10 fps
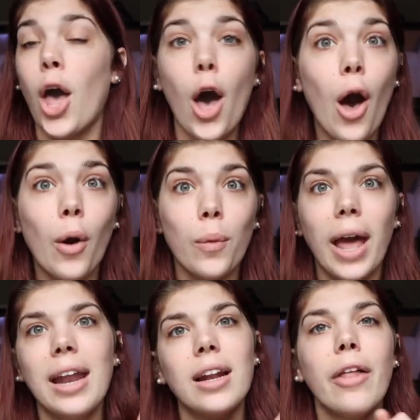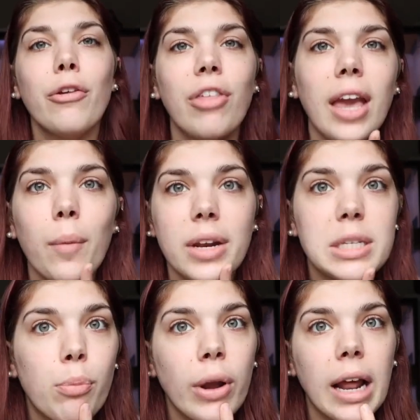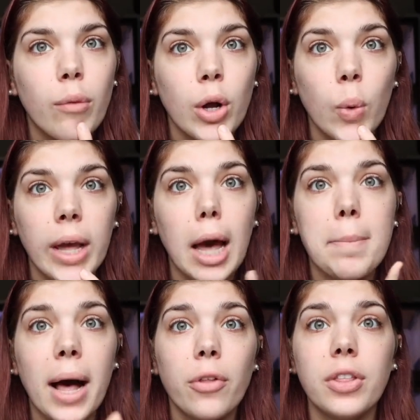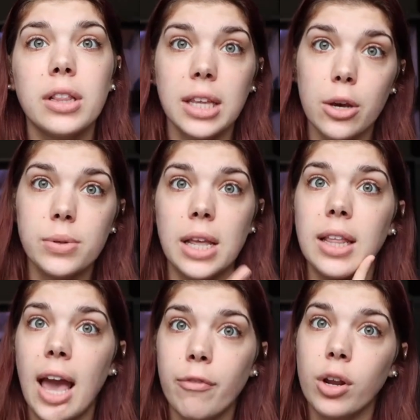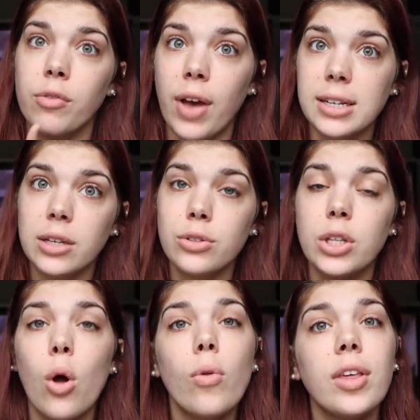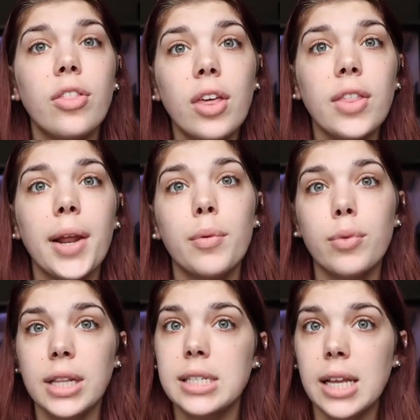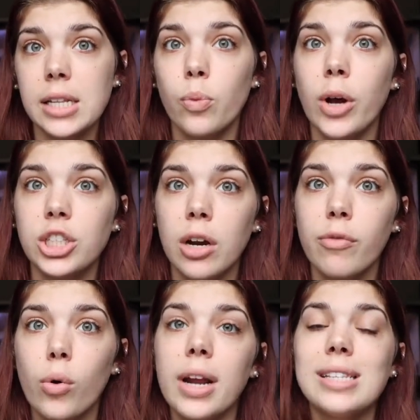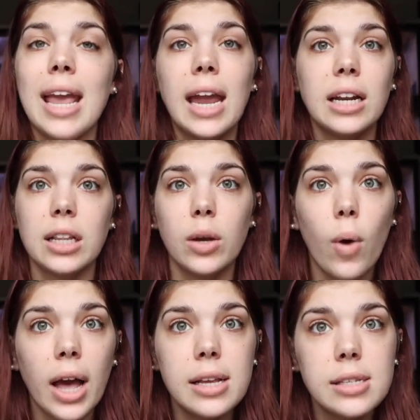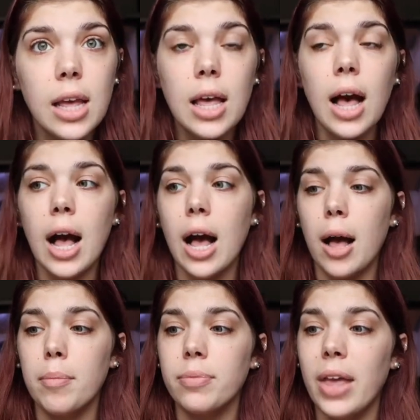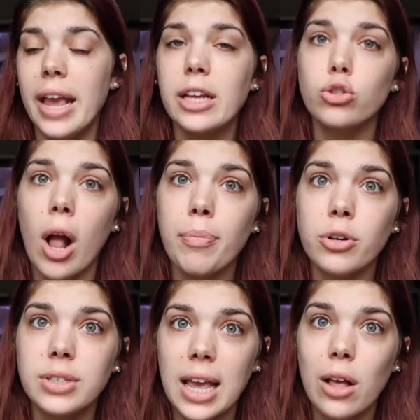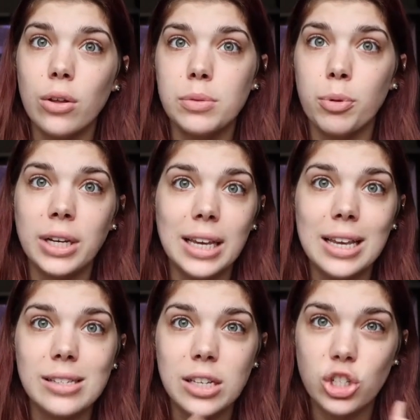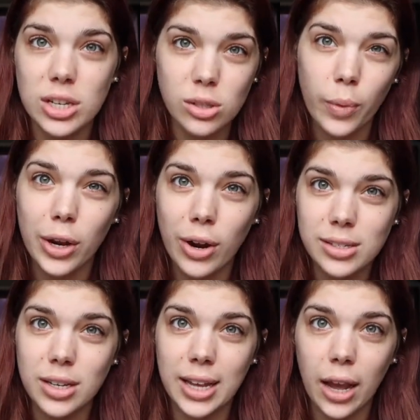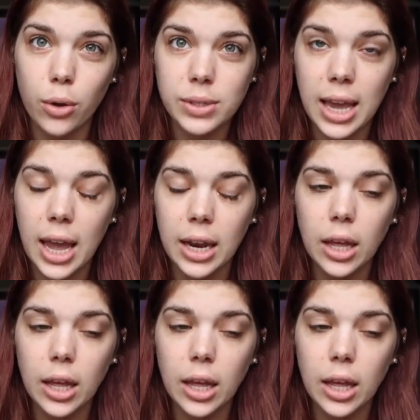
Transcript: oh, and another thing I wanted to point out real quick about the Leos and the African fat tails. The only thing that I would really say to watch out for is handling wise. They can drop their tails pretty easy, just the way crested geckos can.